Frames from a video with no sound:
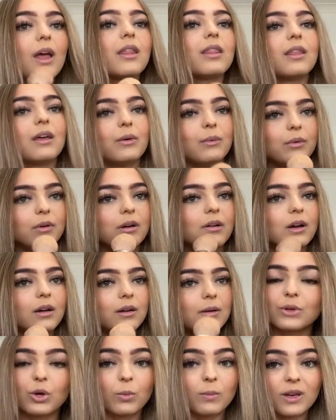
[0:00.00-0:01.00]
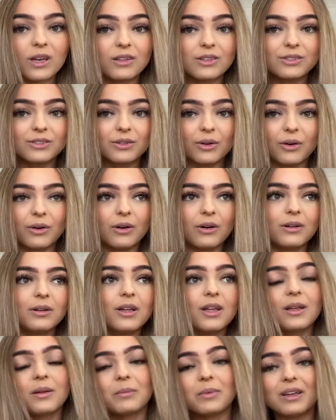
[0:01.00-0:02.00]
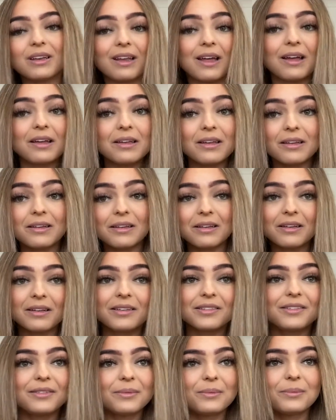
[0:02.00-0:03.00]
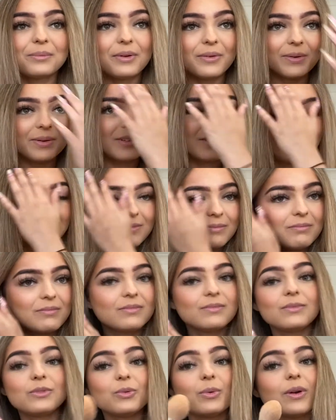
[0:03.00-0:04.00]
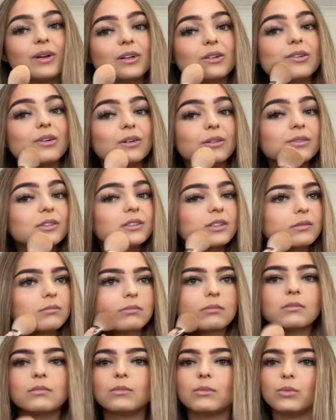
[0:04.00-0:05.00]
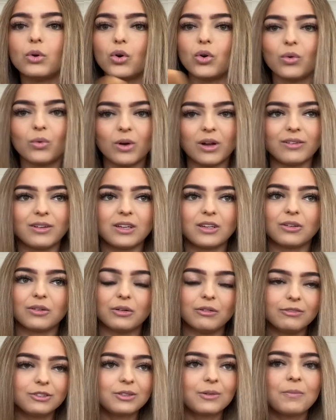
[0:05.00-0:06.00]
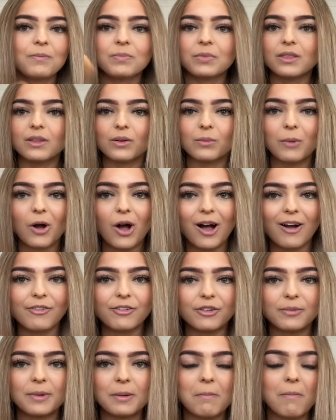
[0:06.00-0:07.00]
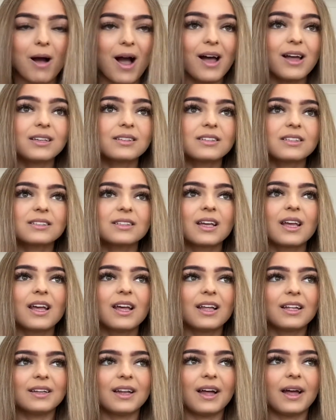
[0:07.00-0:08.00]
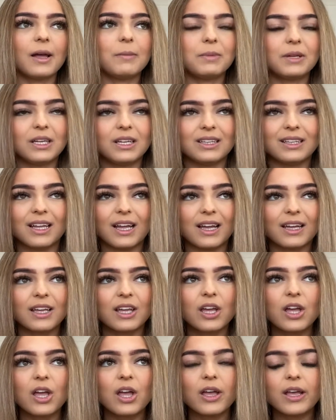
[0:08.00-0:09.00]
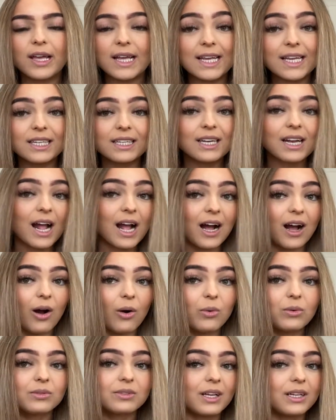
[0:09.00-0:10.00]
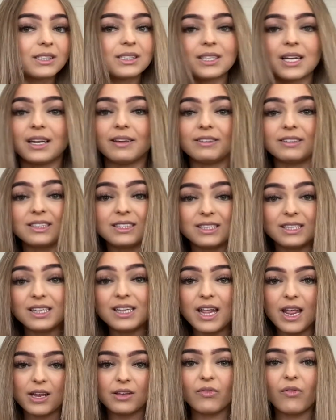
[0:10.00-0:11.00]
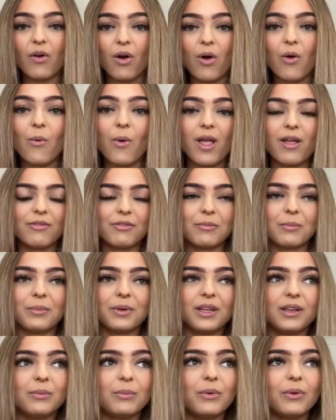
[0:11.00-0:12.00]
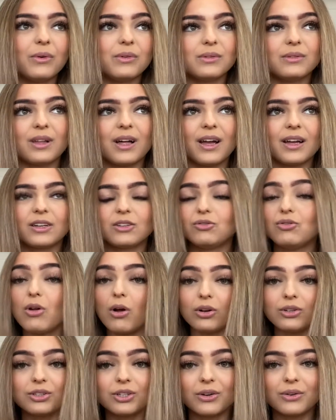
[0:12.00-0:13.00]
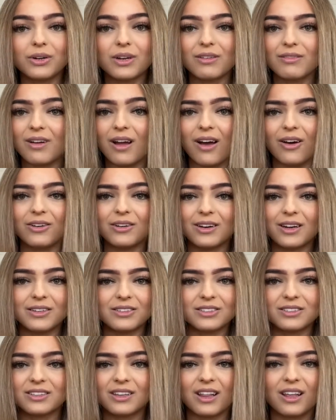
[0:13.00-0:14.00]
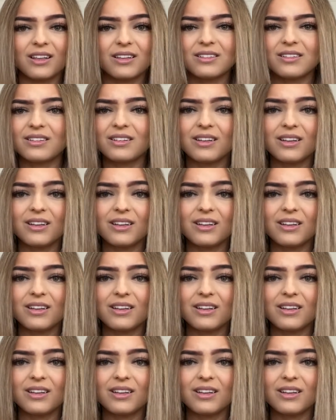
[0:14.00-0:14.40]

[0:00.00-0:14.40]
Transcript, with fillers: that were coming in the store being like, haha, ah, you're wearing, you're wearing gloves. All wearing gloves. Half of them in masks. Like being like, in and out, like saying this far away from people, like not joking around. And I just think,